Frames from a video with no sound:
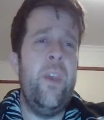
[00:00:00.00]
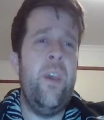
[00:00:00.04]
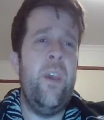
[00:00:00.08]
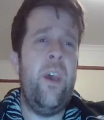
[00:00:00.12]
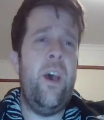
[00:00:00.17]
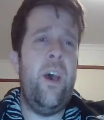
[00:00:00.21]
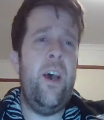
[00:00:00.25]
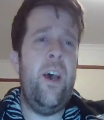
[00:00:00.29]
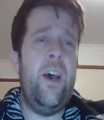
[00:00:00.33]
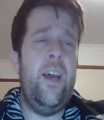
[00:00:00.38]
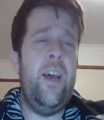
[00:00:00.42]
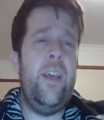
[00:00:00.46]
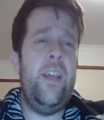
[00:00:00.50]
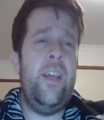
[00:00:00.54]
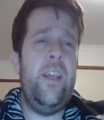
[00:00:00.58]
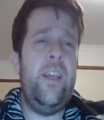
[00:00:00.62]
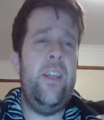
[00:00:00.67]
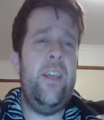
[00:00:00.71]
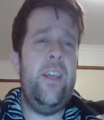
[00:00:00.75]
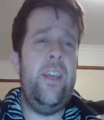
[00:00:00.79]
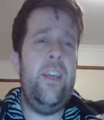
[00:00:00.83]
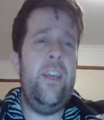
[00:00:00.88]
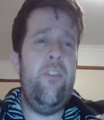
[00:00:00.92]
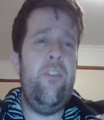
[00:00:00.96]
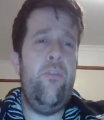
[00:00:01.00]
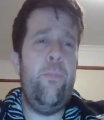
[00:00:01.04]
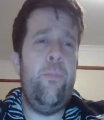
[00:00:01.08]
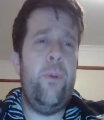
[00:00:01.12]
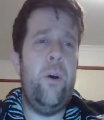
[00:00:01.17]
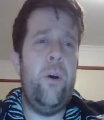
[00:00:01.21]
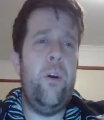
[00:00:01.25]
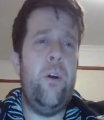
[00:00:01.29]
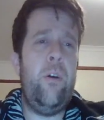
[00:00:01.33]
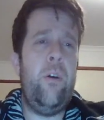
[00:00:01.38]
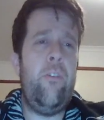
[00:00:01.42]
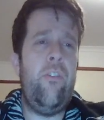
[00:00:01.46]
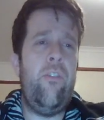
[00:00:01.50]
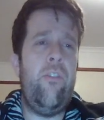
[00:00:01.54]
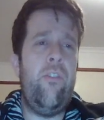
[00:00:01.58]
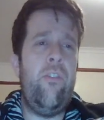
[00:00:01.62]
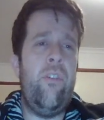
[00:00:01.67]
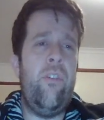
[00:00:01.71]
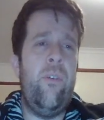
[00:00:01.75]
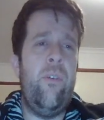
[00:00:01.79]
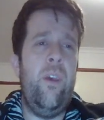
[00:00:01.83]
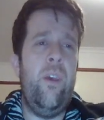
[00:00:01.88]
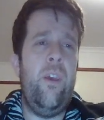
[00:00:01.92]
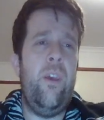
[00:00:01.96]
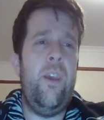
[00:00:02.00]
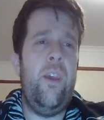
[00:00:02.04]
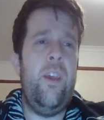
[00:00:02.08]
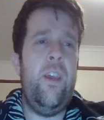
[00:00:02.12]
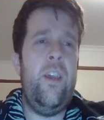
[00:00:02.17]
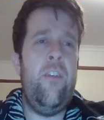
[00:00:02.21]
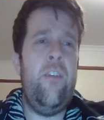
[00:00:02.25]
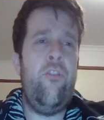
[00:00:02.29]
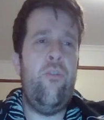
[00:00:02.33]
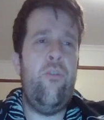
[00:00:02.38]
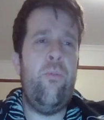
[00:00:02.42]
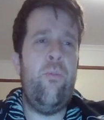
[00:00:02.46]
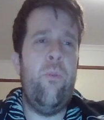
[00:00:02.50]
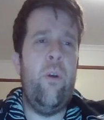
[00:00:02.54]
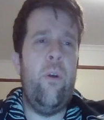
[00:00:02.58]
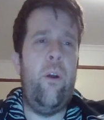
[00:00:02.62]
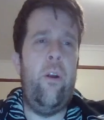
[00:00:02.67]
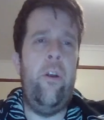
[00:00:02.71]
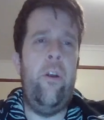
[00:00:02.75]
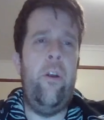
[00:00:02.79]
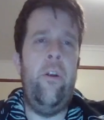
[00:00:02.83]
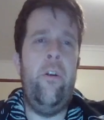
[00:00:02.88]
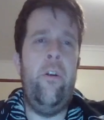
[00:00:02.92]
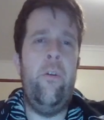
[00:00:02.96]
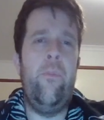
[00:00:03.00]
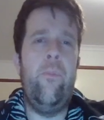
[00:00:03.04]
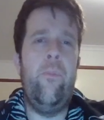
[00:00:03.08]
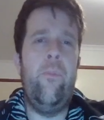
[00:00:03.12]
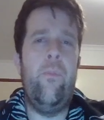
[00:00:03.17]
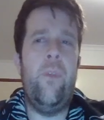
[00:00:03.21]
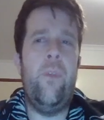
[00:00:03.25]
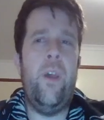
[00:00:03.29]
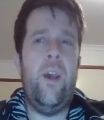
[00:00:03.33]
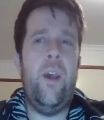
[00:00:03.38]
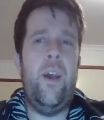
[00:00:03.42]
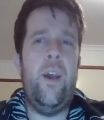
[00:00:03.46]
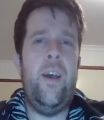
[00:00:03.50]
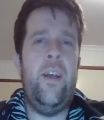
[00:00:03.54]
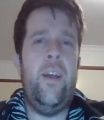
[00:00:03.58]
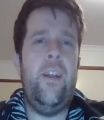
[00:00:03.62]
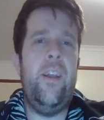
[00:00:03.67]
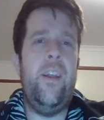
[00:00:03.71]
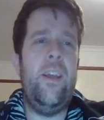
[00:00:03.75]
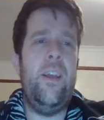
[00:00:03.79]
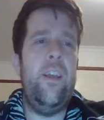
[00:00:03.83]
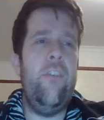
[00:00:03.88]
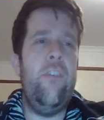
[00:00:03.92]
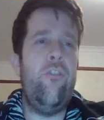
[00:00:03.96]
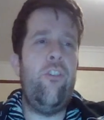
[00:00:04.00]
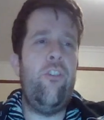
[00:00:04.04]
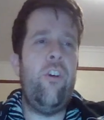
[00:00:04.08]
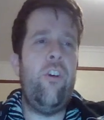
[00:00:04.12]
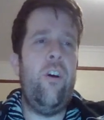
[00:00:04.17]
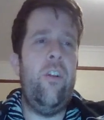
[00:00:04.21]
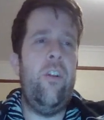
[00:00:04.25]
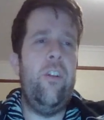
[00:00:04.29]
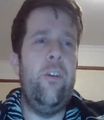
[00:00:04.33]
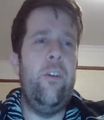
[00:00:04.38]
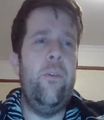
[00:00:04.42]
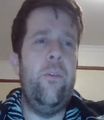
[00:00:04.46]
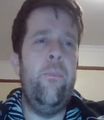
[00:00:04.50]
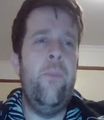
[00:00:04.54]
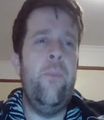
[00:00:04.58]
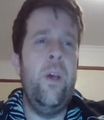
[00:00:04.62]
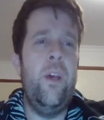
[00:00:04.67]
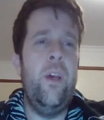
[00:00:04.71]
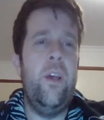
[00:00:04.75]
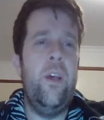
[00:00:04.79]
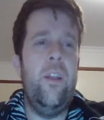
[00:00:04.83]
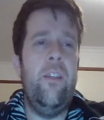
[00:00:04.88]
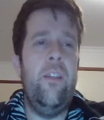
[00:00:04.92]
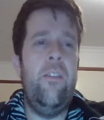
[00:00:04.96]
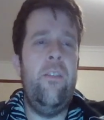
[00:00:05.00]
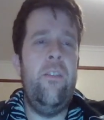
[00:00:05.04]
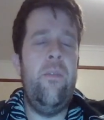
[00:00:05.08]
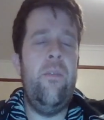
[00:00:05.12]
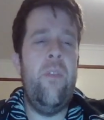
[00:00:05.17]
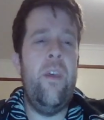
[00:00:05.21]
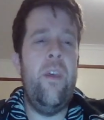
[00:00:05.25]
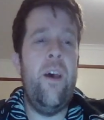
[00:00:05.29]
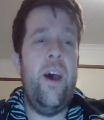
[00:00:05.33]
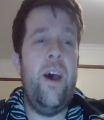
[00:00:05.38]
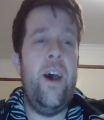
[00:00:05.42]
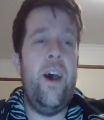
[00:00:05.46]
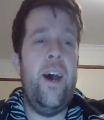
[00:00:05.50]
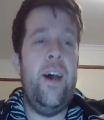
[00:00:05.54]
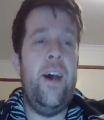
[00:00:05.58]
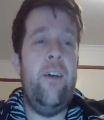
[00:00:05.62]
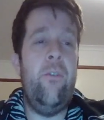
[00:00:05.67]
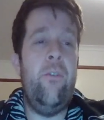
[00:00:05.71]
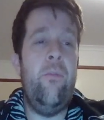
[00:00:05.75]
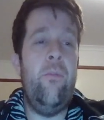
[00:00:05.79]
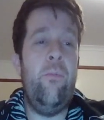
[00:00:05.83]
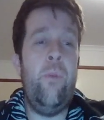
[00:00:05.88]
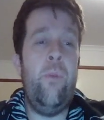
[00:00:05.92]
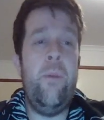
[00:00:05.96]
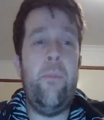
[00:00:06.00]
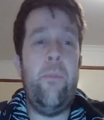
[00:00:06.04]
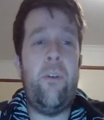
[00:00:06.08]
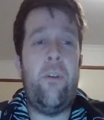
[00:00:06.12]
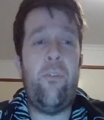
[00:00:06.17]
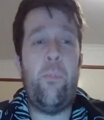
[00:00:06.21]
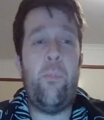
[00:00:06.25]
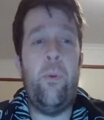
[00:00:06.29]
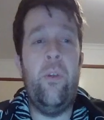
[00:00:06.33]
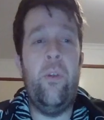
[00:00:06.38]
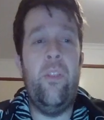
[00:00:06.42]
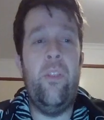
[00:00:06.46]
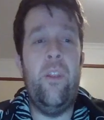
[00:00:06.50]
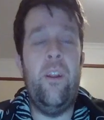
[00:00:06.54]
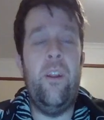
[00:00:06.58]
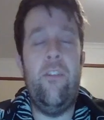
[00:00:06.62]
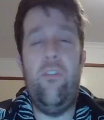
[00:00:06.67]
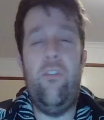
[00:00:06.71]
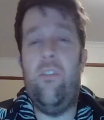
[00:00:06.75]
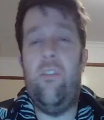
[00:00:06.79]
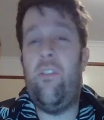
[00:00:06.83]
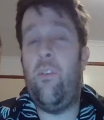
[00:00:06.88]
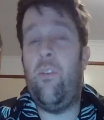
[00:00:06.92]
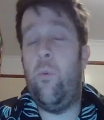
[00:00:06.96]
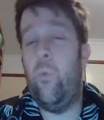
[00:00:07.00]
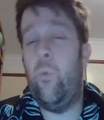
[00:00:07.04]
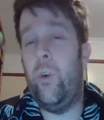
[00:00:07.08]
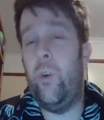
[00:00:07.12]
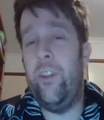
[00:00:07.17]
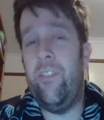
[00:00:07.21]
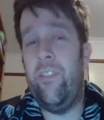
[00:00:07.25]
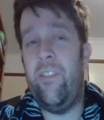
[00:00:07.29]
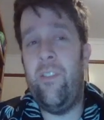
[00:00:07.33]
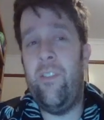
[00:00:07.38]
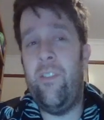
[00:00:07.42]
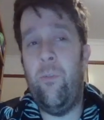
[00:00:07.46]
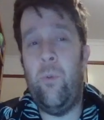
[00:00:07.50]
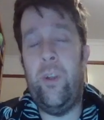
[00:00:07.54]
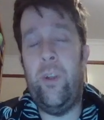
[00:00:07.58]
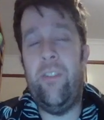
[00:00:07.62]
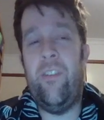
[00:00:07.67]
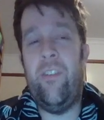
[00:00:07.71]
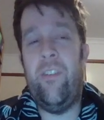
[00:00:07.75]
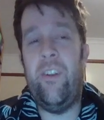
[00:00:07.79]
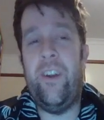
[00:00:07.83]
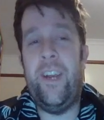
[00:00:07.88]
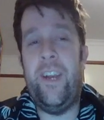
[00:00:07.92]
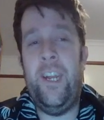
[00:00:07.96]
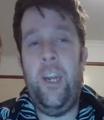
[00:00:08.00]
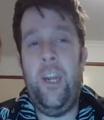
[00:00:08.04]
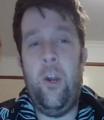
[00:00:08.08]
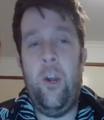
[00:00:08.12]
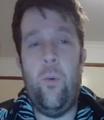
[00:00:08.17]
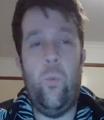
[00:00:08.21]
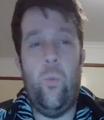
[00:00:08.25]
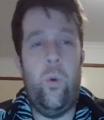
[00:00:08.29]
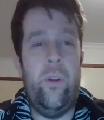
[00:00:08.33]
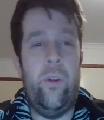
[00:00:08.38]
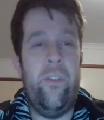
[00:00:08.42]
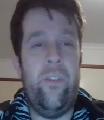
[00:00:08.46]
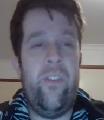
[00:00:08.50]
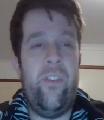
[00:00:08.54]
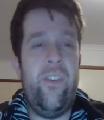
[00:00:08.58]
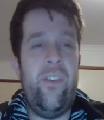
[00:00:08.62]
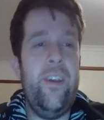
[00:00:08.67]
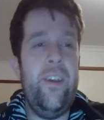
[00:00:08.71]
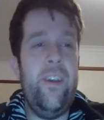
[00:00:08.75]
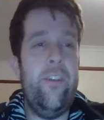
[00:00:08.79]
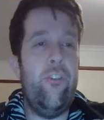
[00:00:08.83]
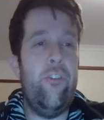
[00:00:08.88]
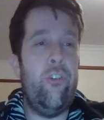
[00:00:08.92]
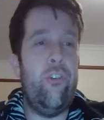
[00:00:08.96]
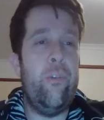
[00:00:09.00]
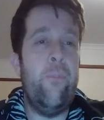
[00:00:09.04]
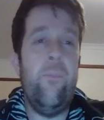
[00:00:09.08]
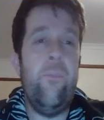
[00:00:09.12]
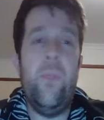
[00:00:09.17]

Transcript: Uh, in each box, each row, and each column, uh, we must put the digits one, 1 to 9 once each.